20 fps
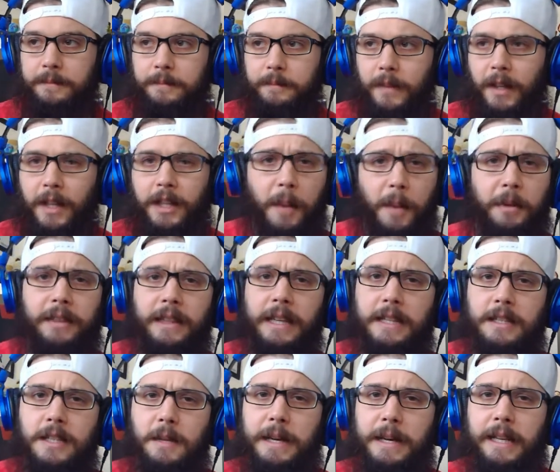a couple
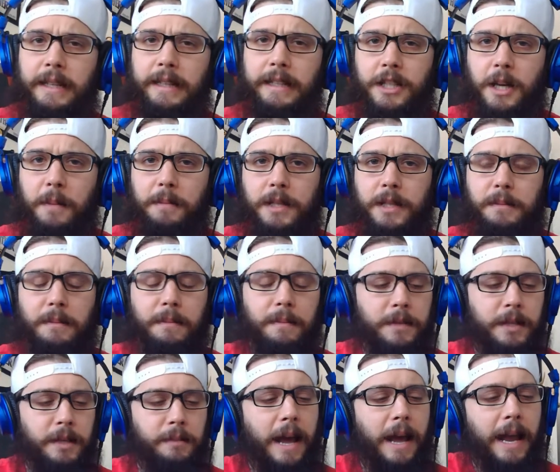things immediately jumped
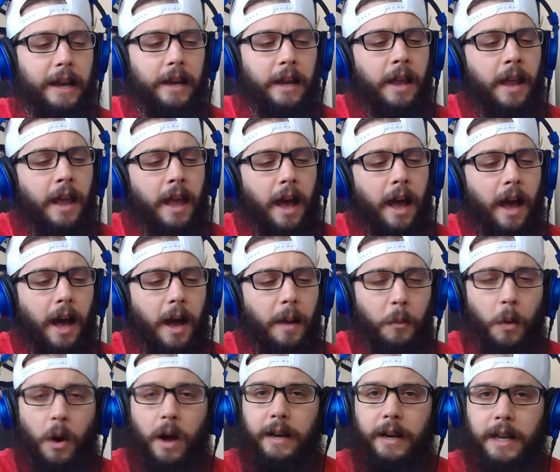to mind.
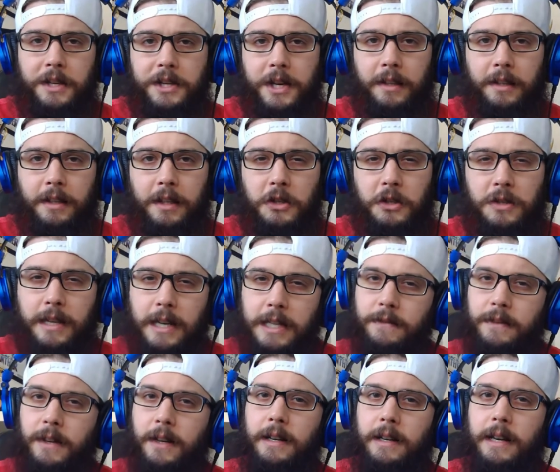One, Angelica Houston has
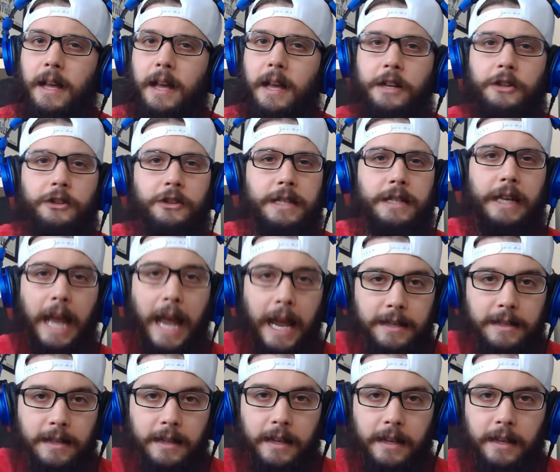a very interesting
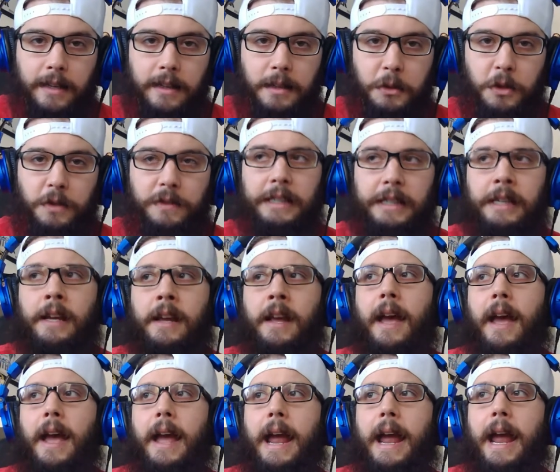accent in the movie.
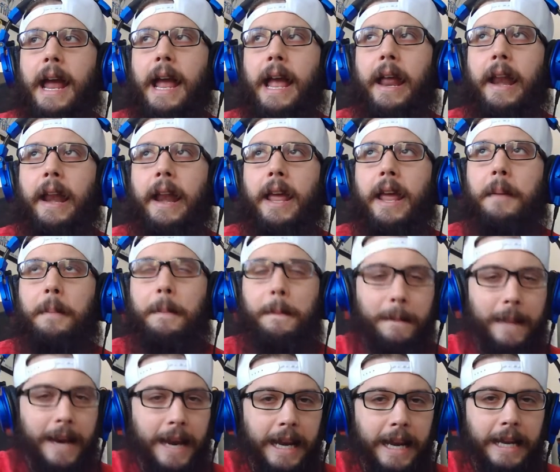And it
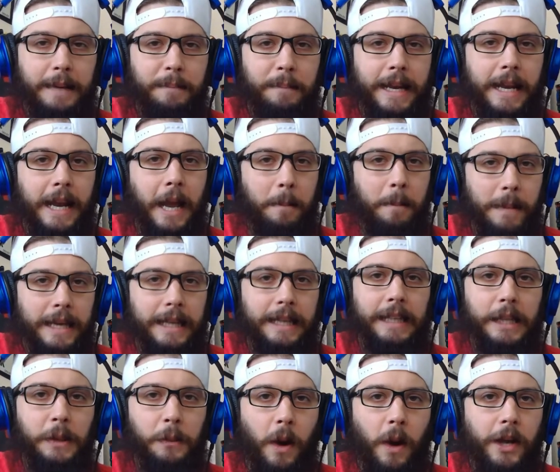made me
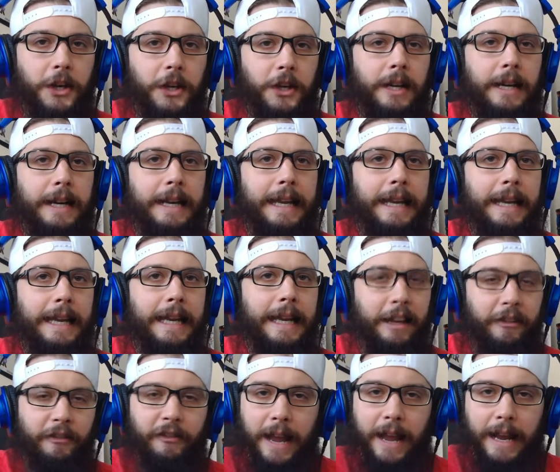immediately wonder
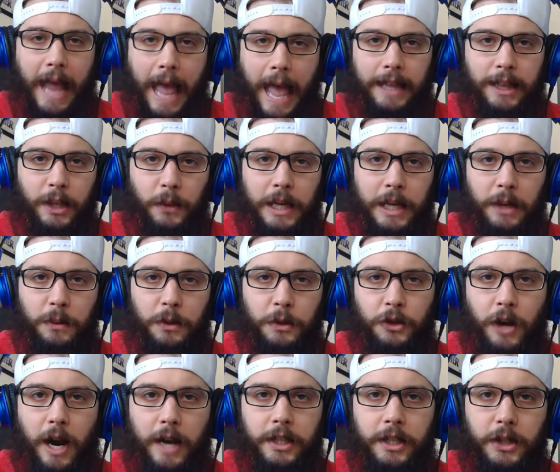if Anne Hathaway will
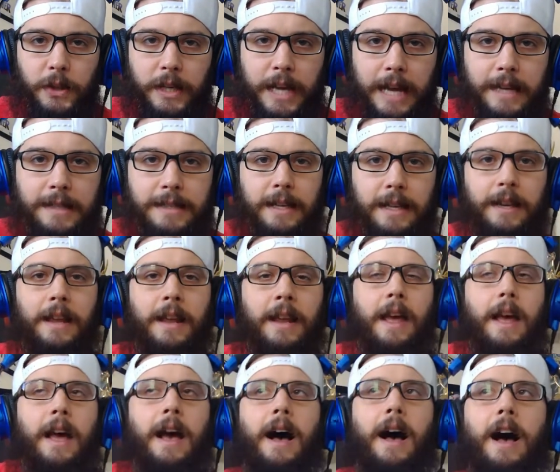try to do an accent.
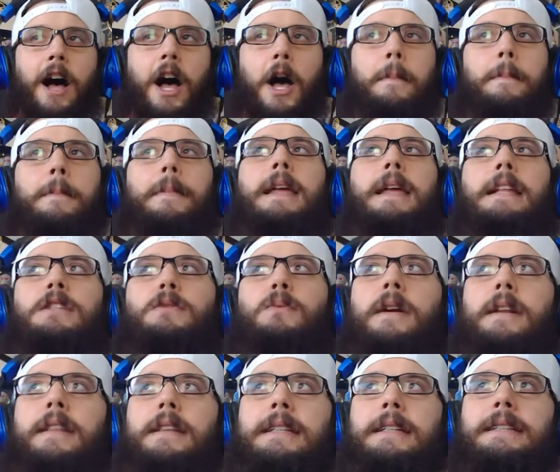It's
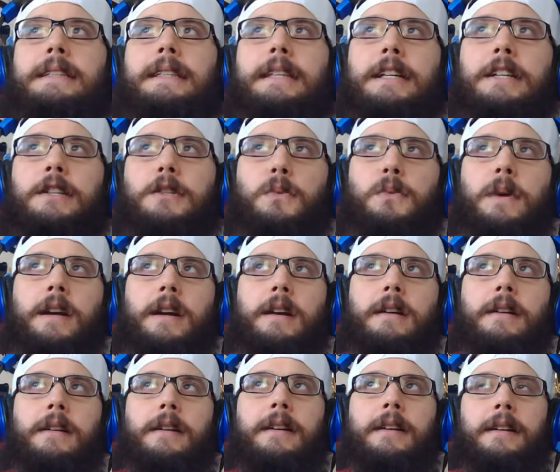one of these things where